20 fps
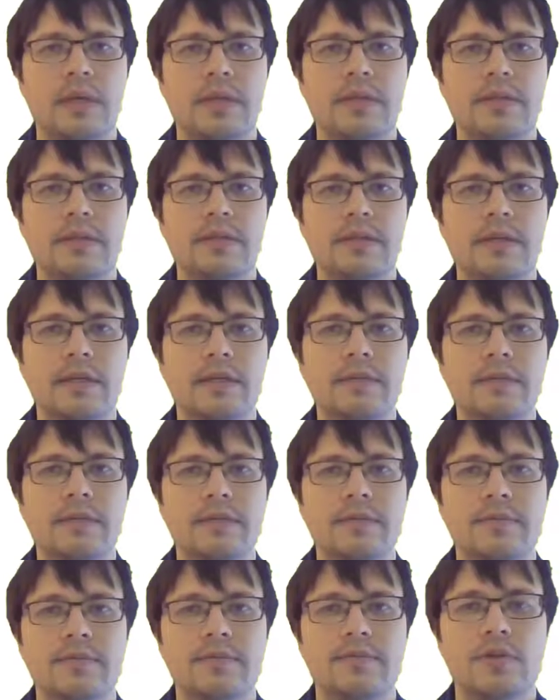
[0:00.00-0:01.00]
The second
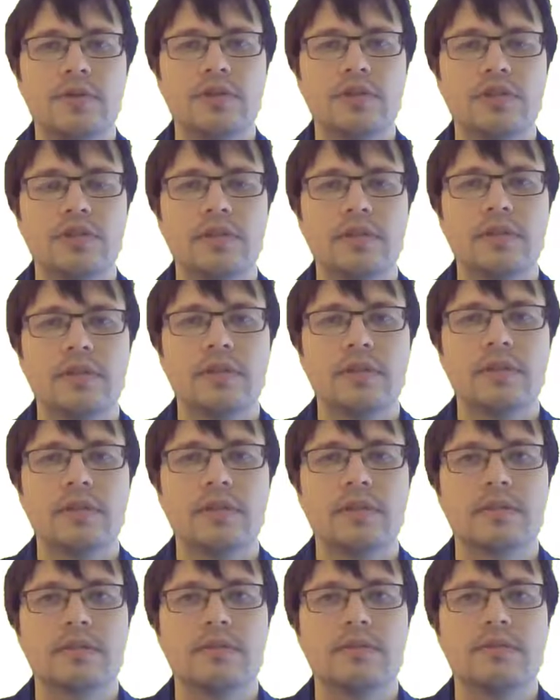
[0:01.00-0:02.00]
version is